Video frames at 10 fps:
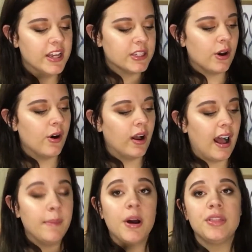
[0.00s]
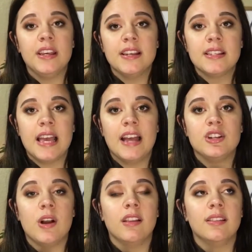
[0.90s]
So I bought these,
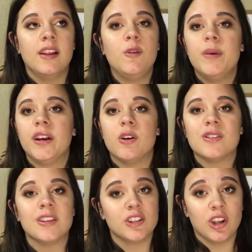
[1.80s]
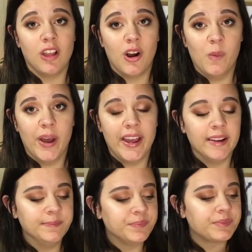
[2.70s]
and a little bit goes such a long way.
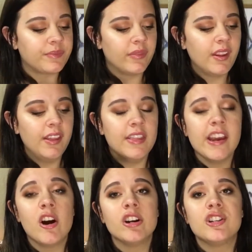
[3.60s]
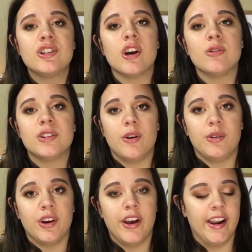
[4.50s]
They are so
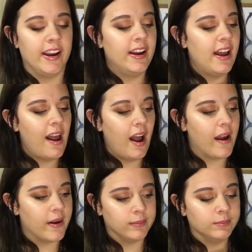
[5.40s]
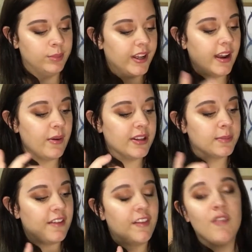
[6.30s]
good. But anyways,
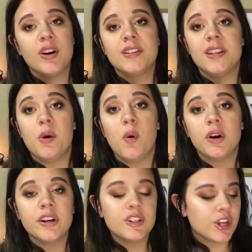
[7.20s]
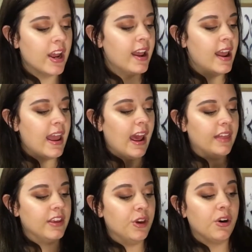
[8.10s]
my favorite is the orange
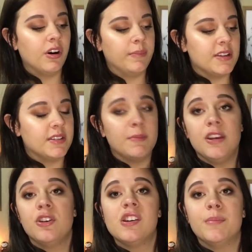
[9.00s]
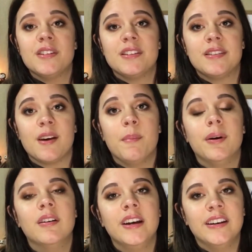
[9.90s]
and the eucalyptus. My eucalyptus is
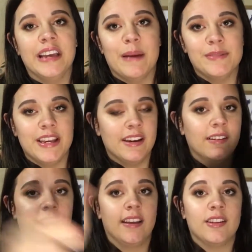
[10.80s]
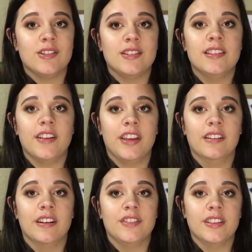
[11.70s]
completely empty. Like there's nothing
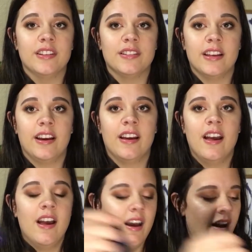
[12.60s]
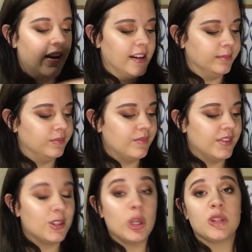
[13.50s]
left in this thing.
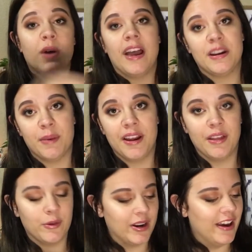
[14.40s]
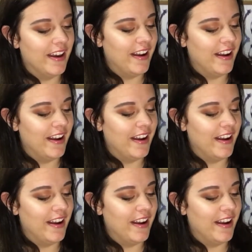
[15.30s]
So that's why I had to buy another one.